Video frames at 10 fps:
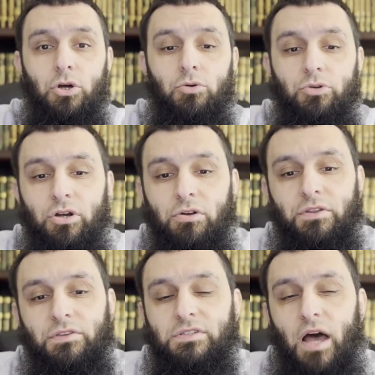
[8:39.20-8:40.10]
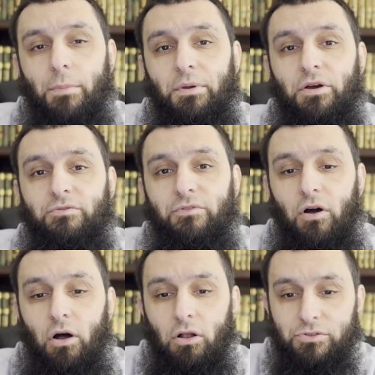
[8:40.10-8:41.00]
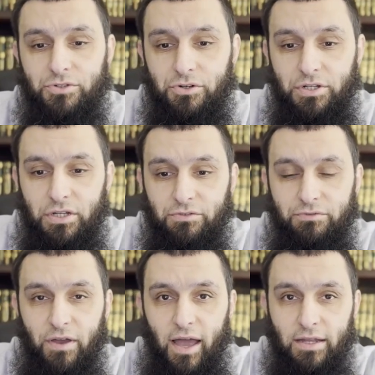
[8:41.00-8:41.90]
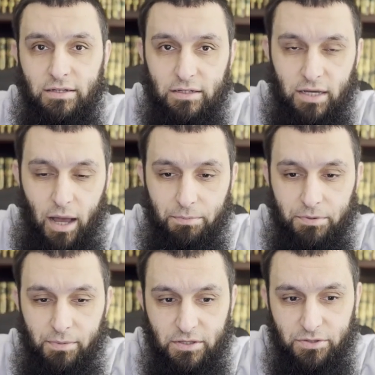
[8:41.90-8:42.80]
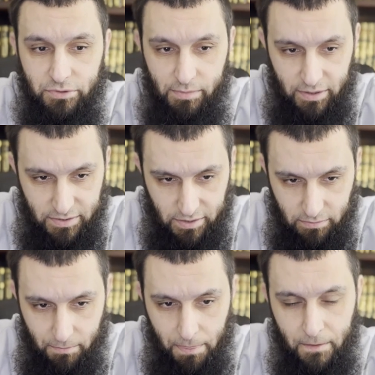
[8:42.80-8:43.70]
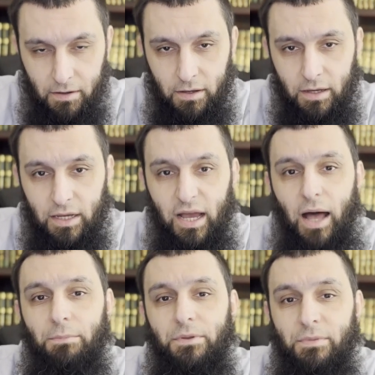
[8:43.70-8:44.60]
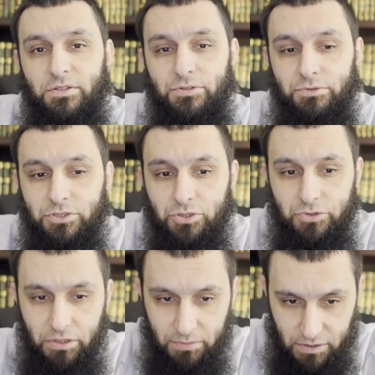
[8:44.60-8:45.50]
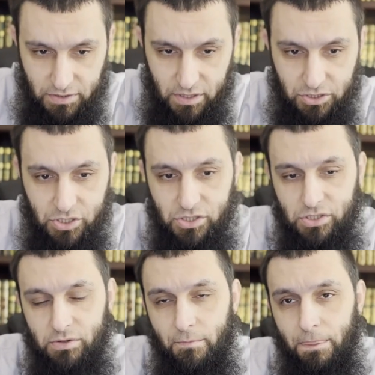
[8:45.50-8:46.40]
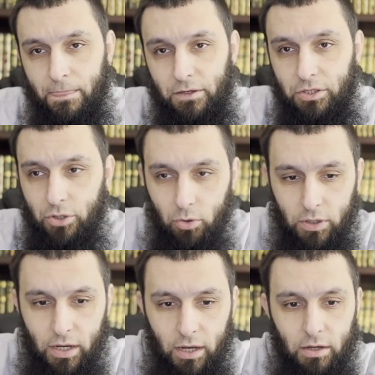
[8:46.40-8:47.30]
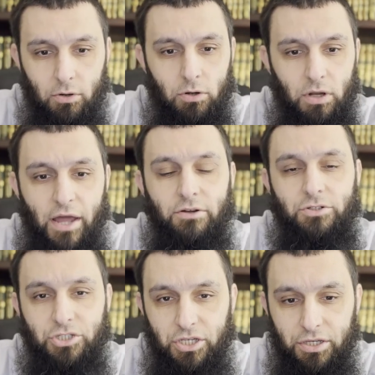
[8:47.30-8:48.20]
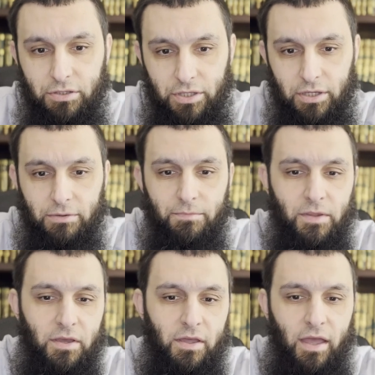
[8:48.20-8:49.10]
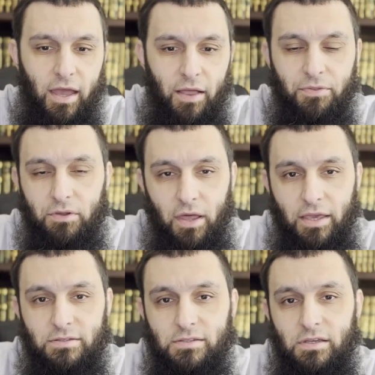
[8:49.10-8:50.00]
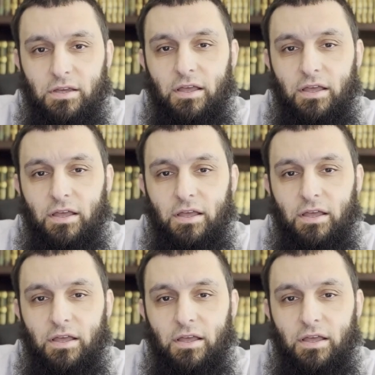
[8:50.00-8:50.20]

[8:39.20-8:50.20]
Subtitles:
Regarding the topic of alternative and complementary medicine, complementary treatments such as yoga or energy healing and the likes,